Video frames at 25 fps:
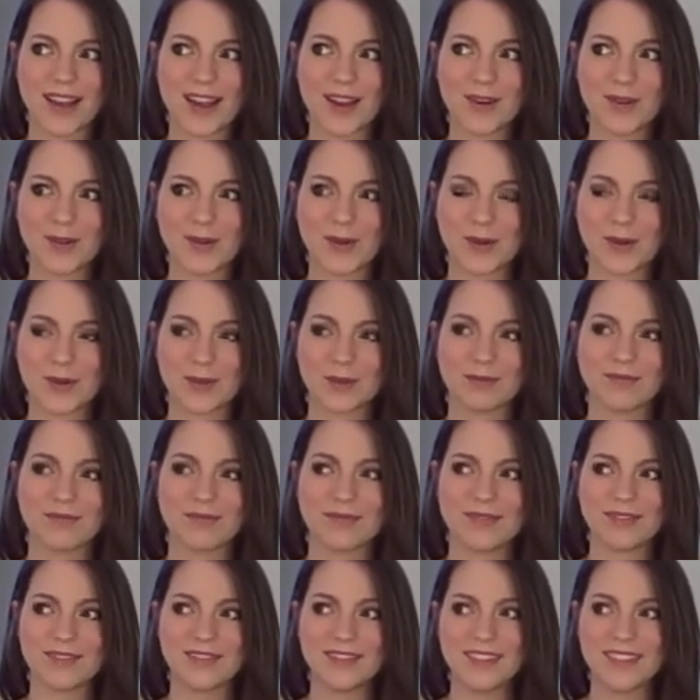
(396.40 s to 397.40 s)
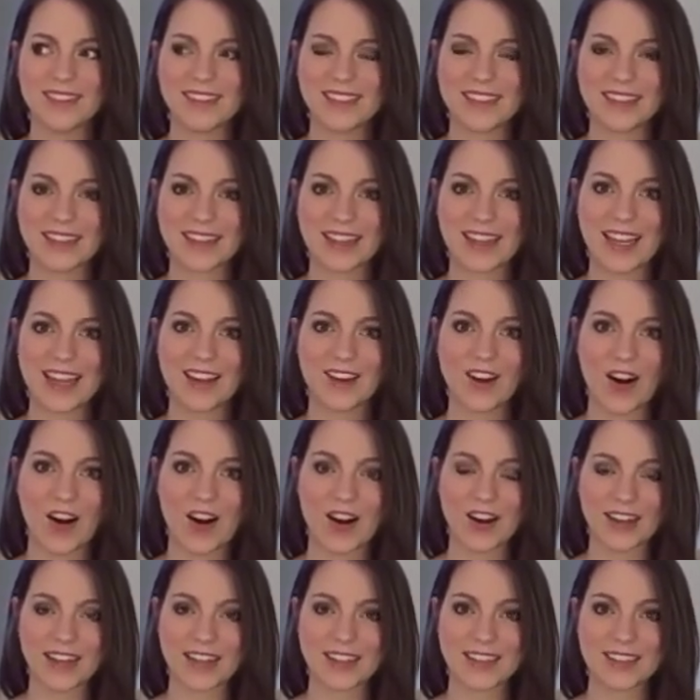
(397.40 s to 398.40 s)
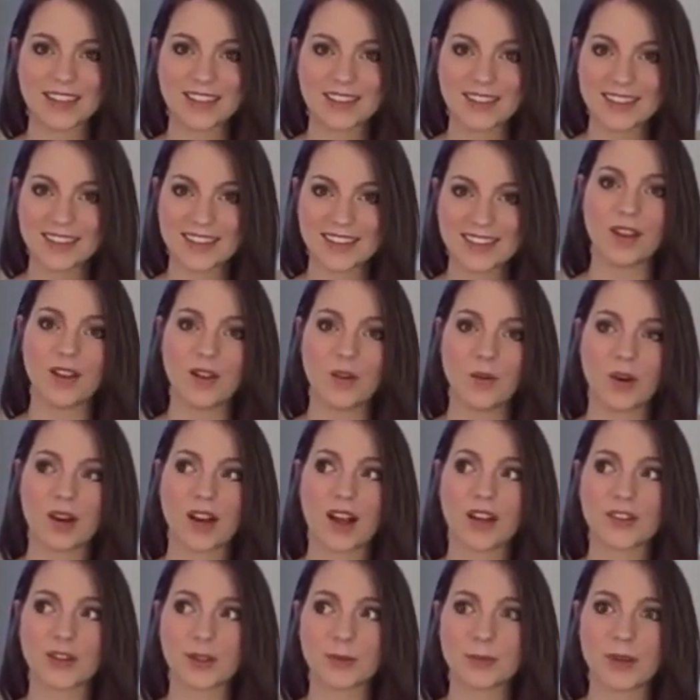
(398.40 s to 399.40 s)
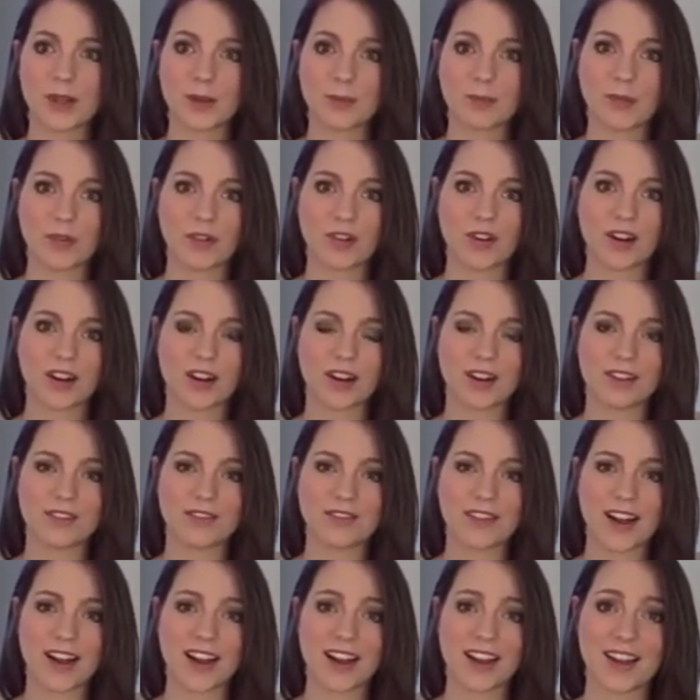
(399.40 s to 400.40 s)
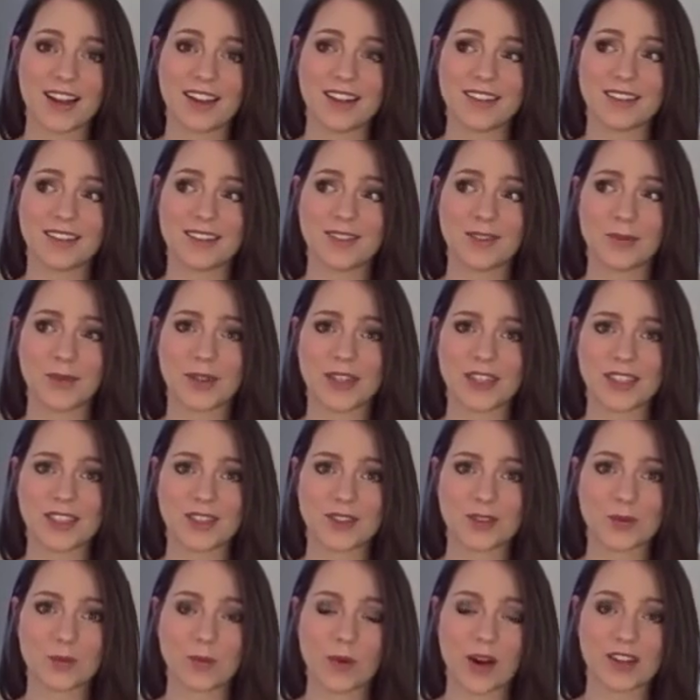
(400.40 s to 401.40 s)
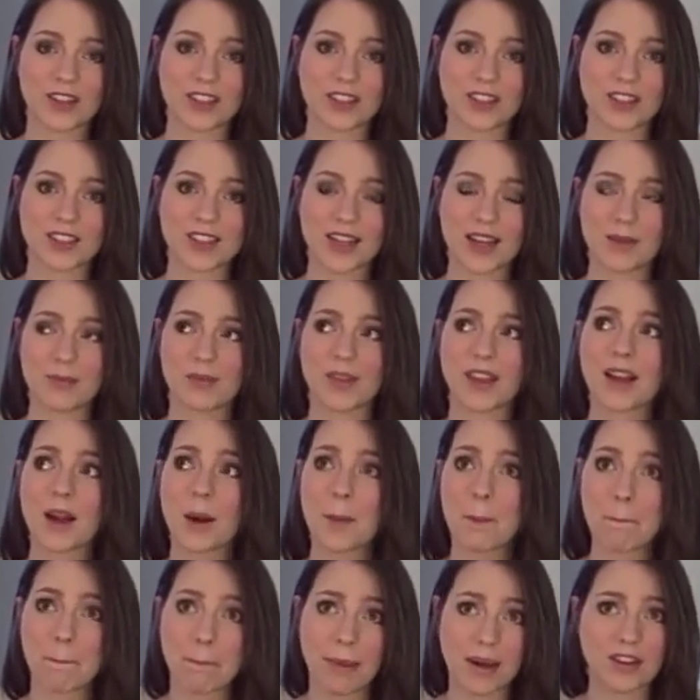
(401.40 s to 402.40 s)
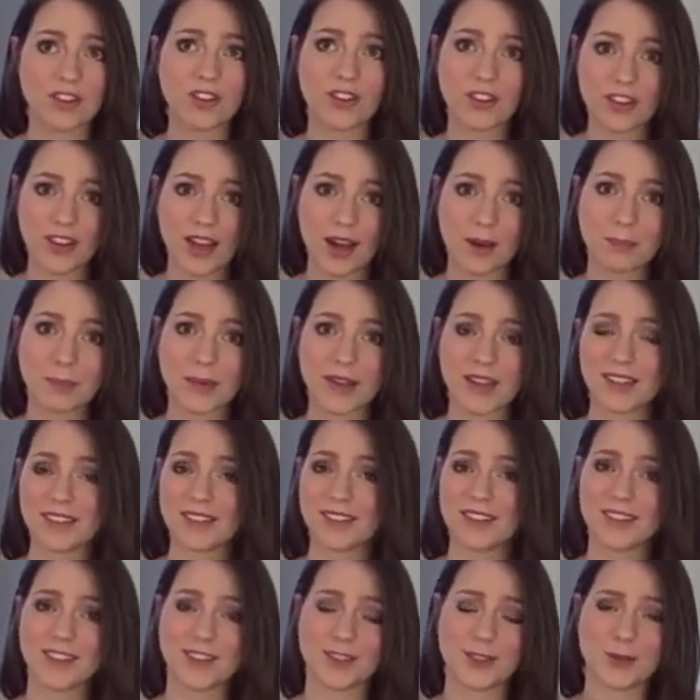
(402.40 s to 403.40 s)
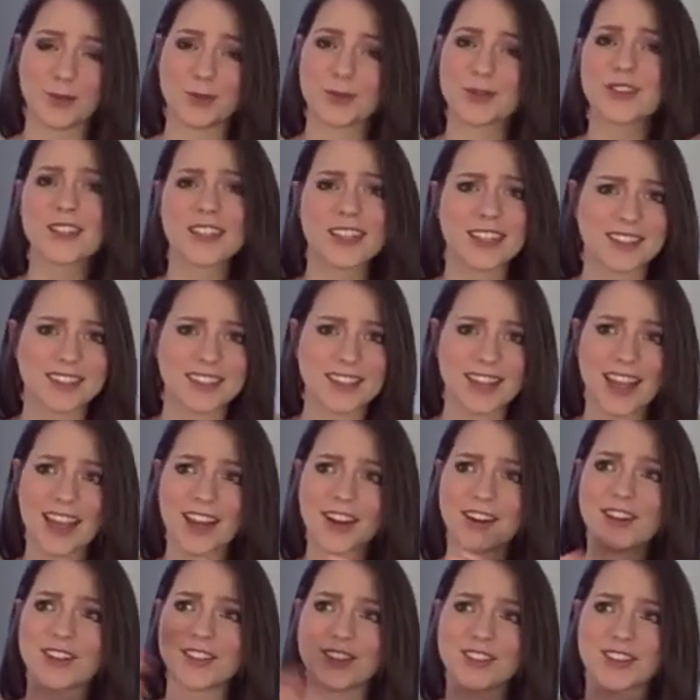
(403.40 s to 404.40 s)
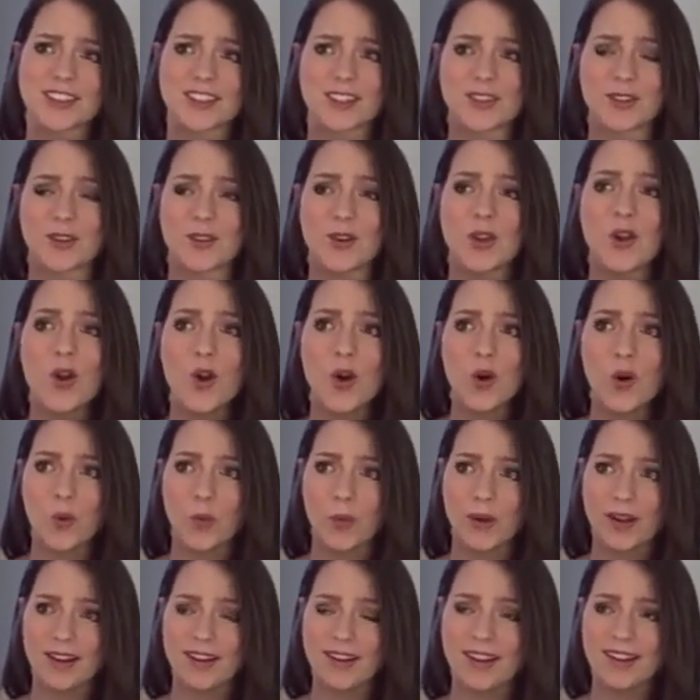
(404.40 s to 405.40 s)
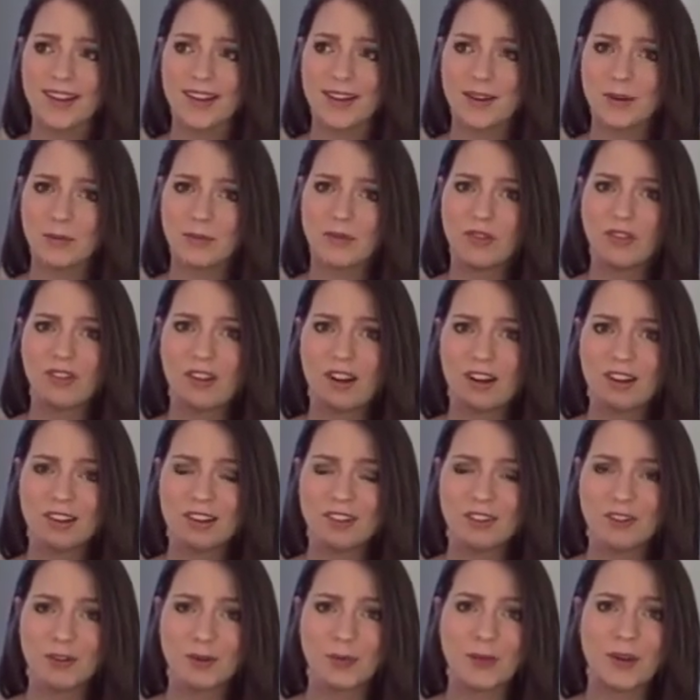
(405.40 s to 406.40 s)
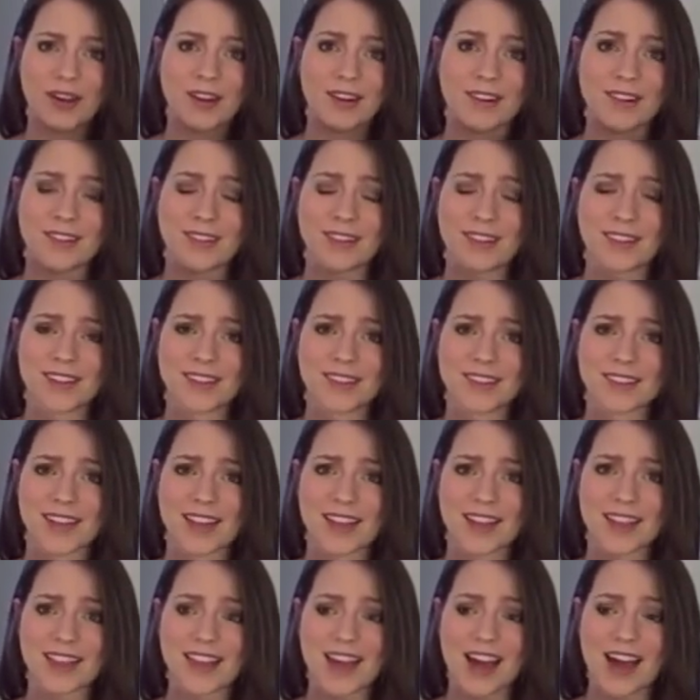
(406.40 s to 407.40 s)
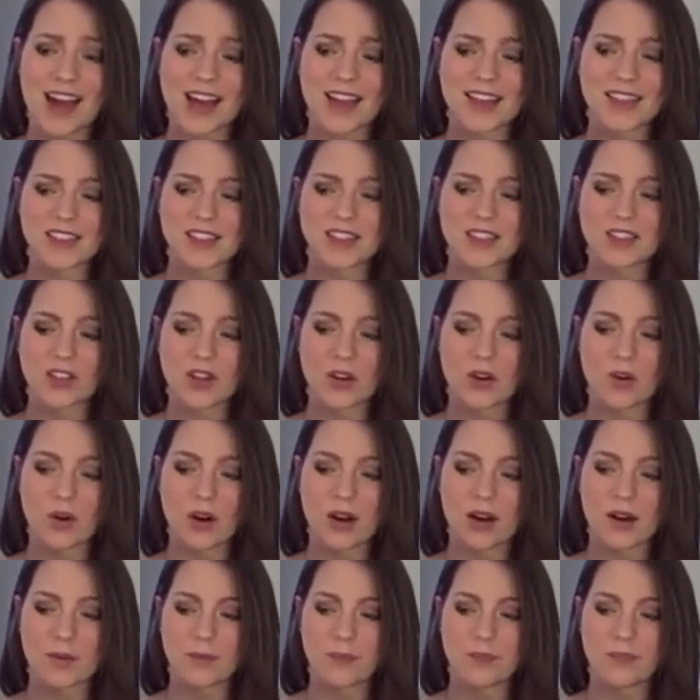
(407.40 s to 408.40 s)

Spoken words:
I don't know, in late August. When other people are fine wearing sweaters, I'm like bundled up in, you know, six layers and wearing long underwear and things like that. And so